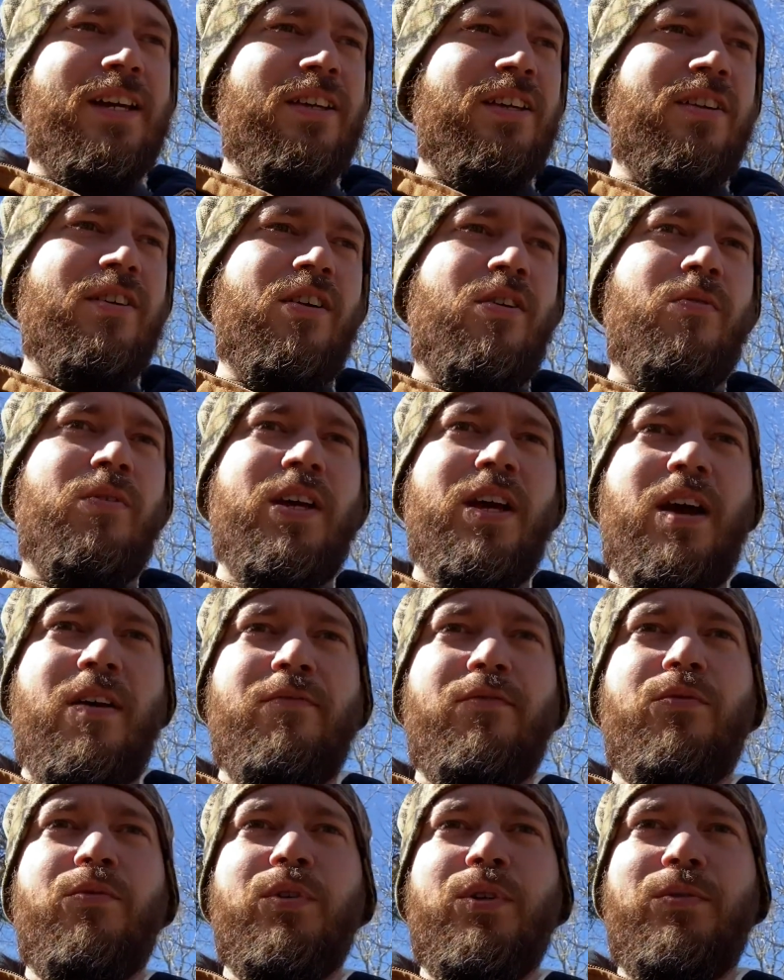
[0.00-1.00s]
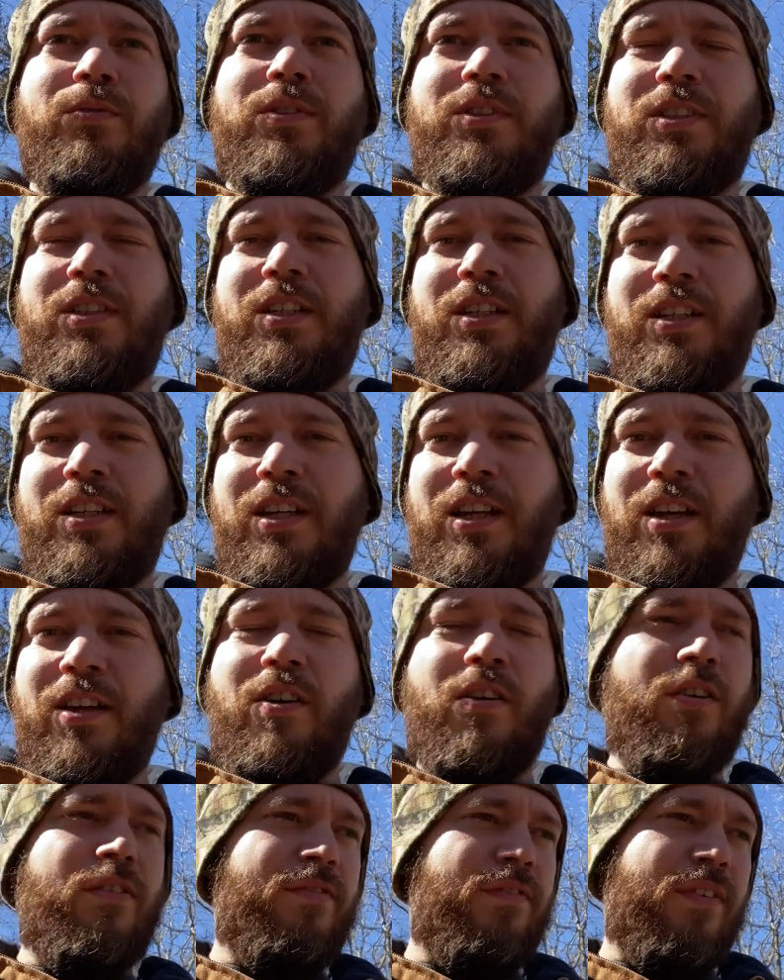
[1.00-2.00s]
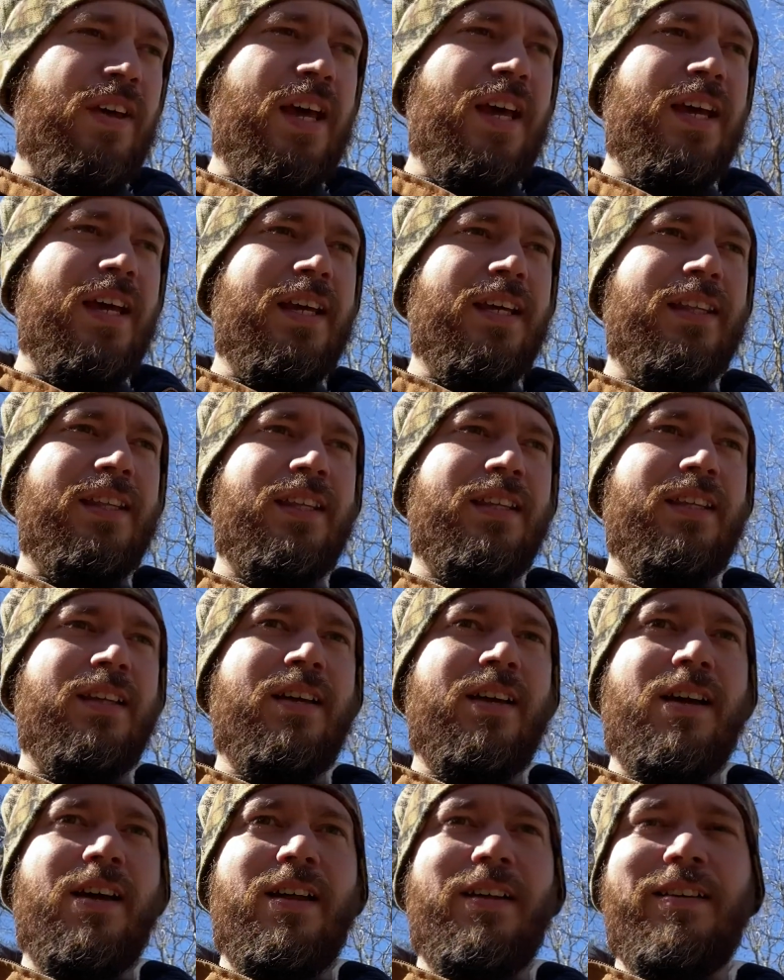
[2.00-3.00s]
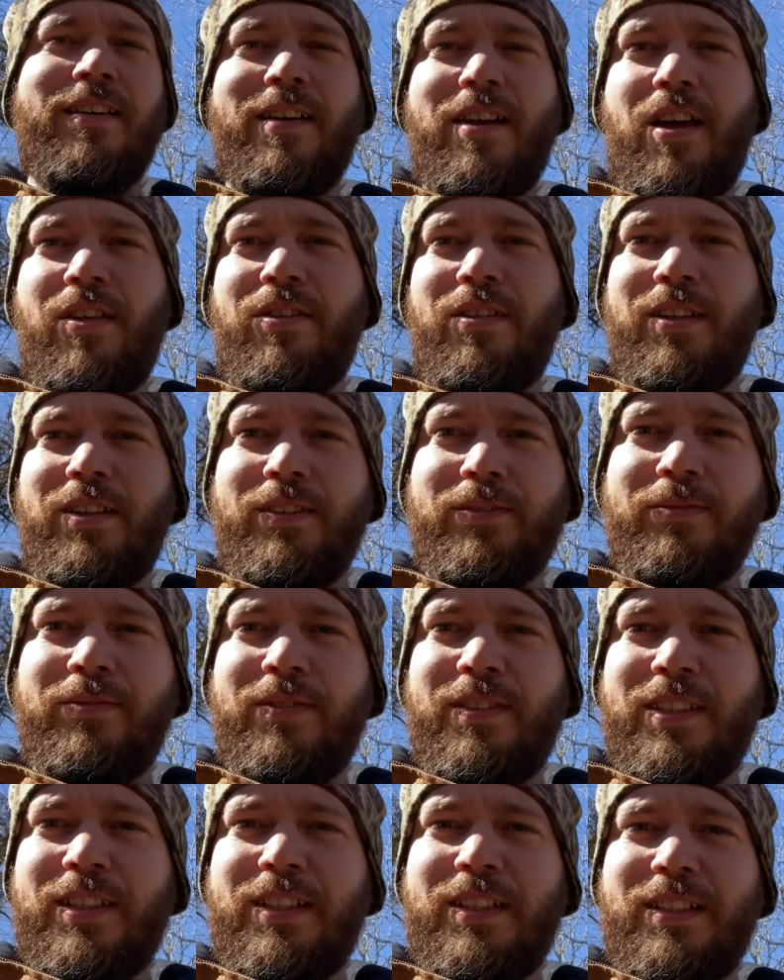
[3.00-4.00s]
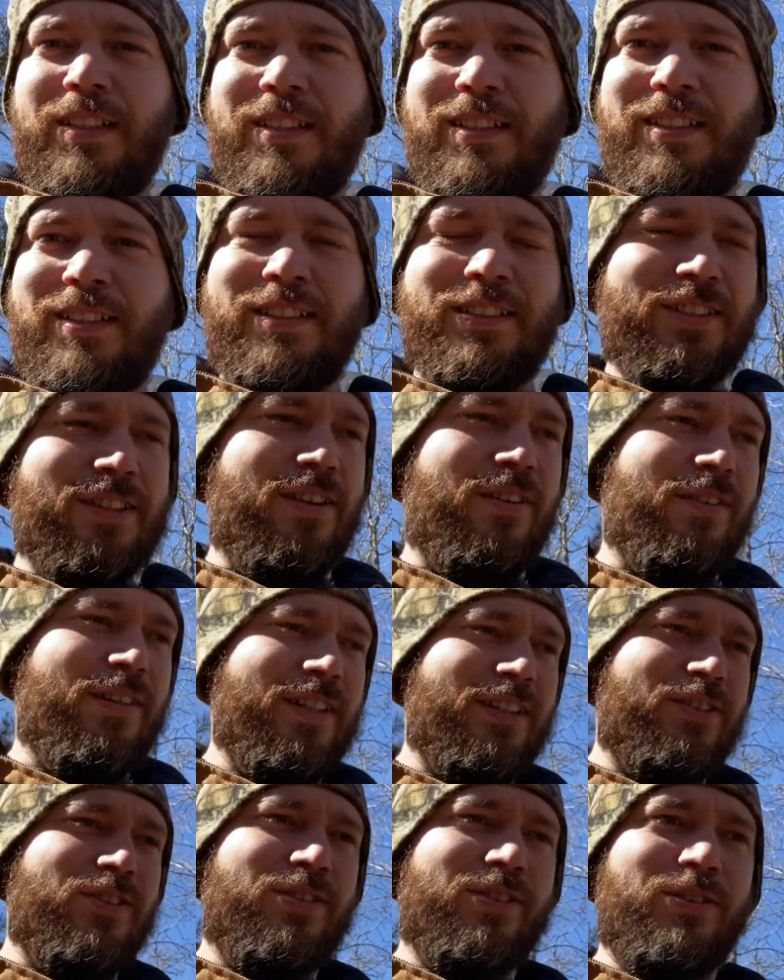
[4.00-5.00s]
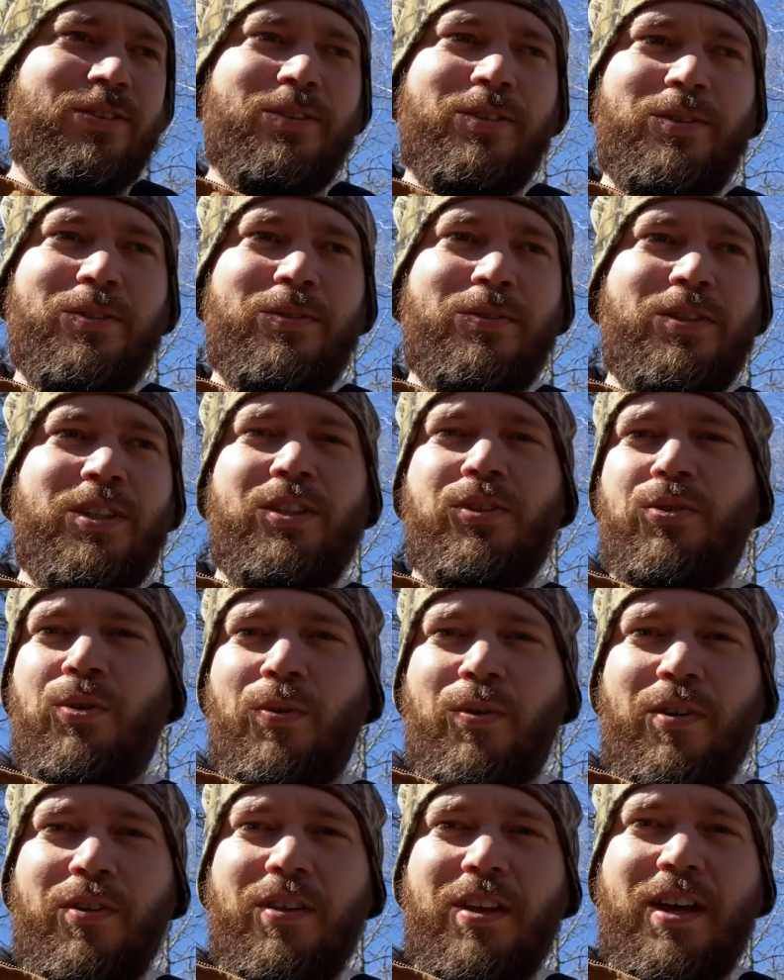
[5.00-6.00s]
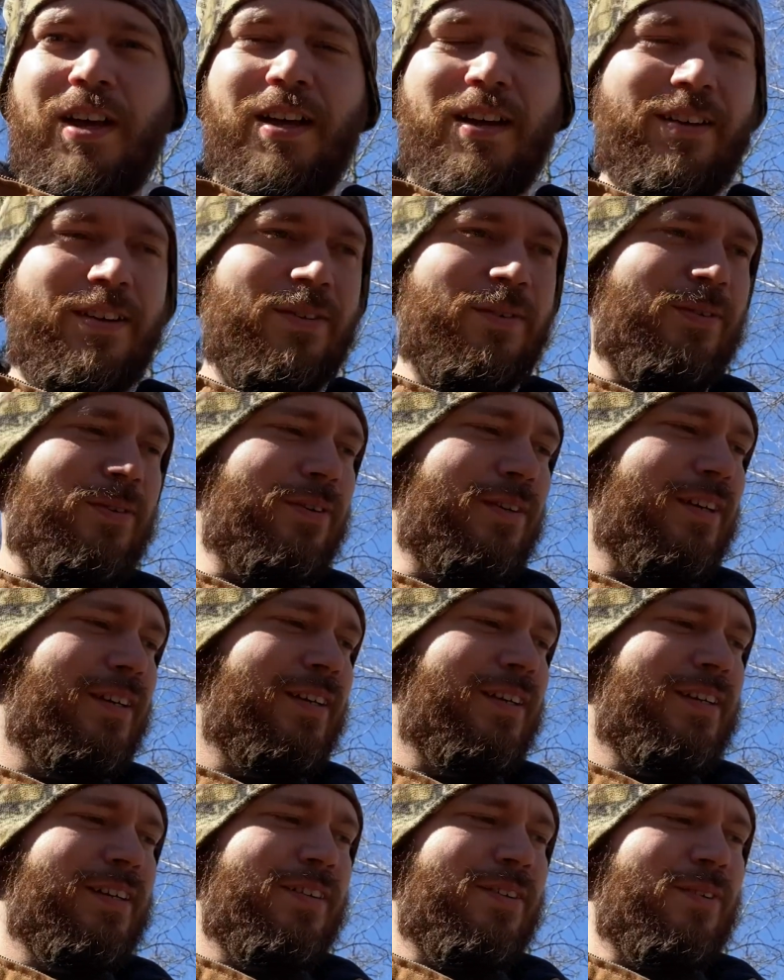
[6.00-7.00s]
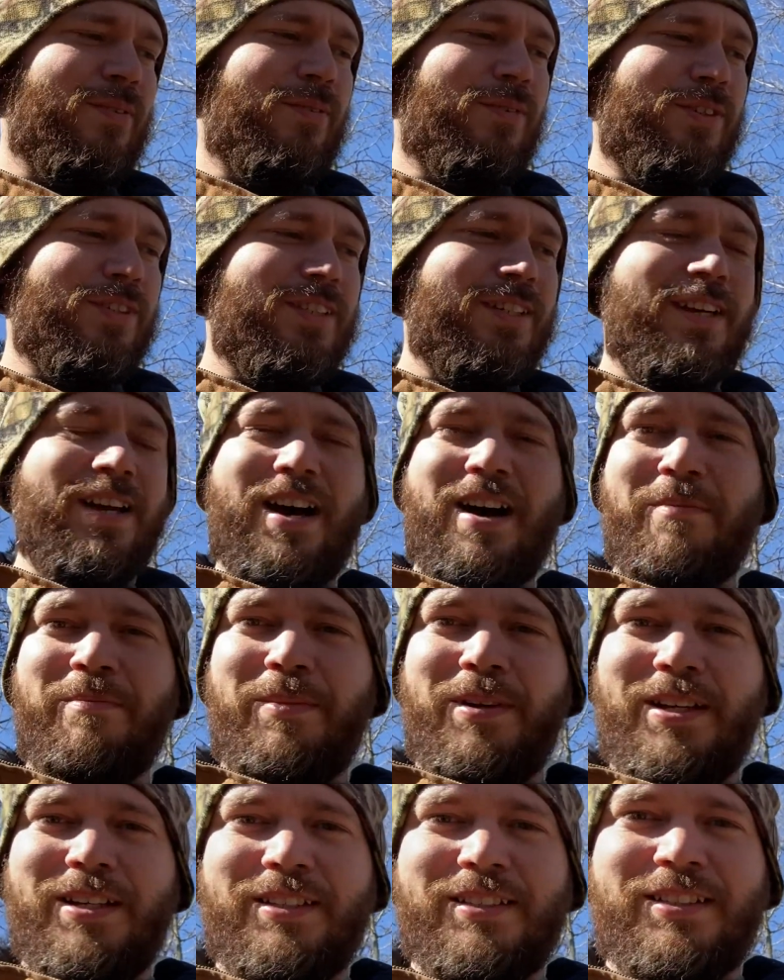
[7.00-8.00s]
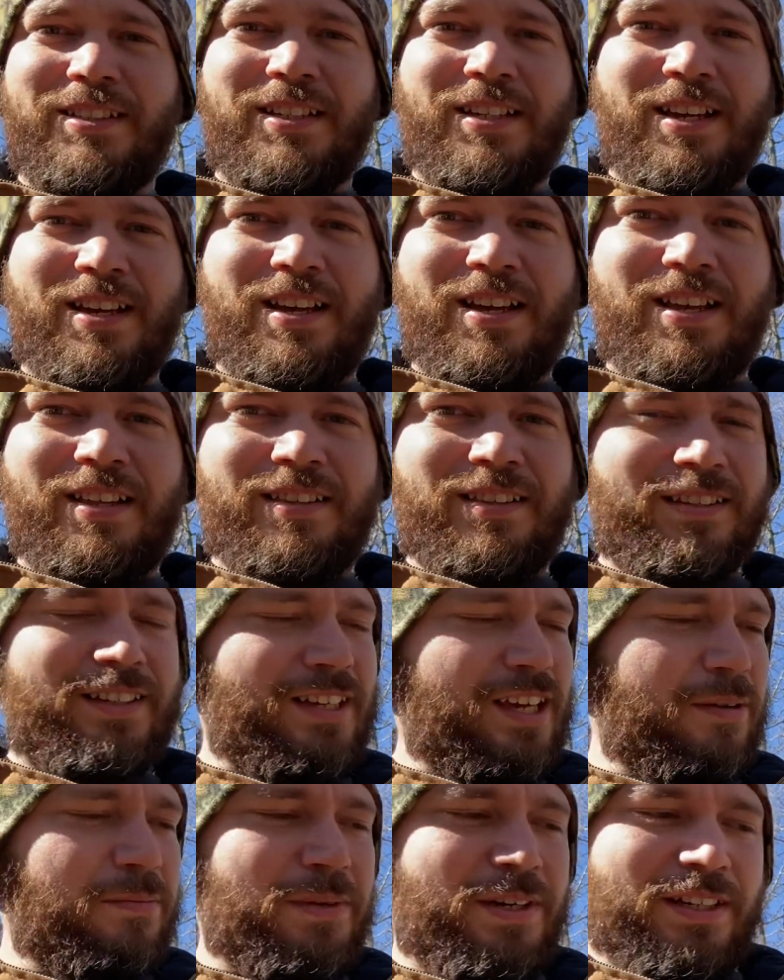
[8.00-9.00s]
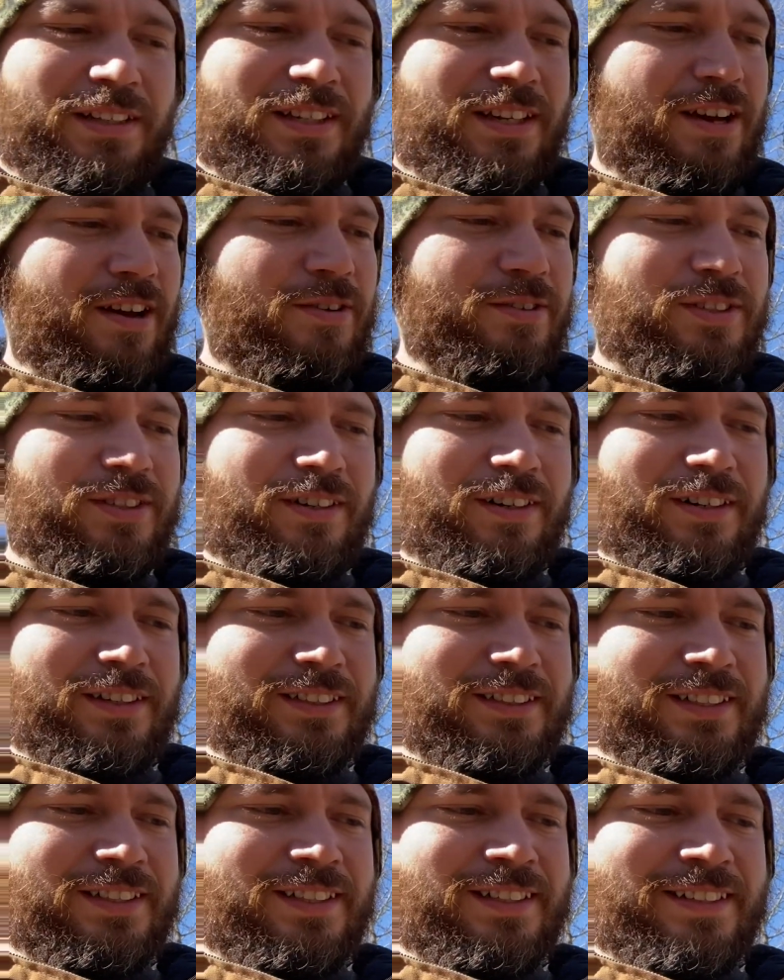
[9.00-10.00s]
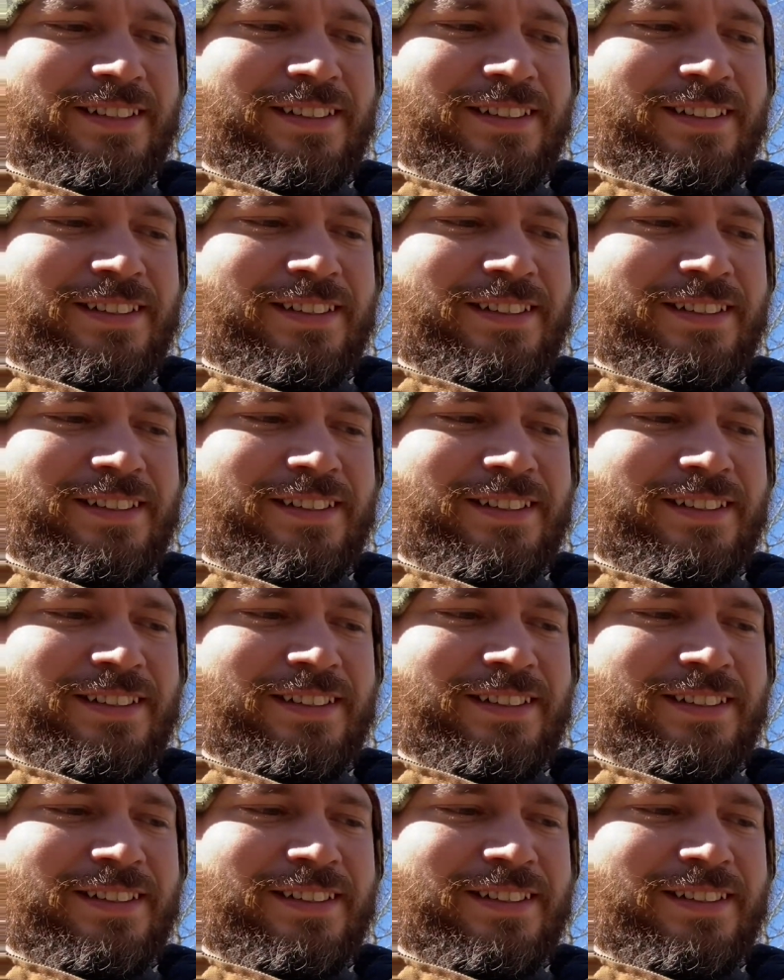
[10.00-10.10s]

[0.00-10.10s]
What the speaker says: you know, we have roots in our faith. Nothing is going to detour that or stop us. The keeping it in the Ozarks,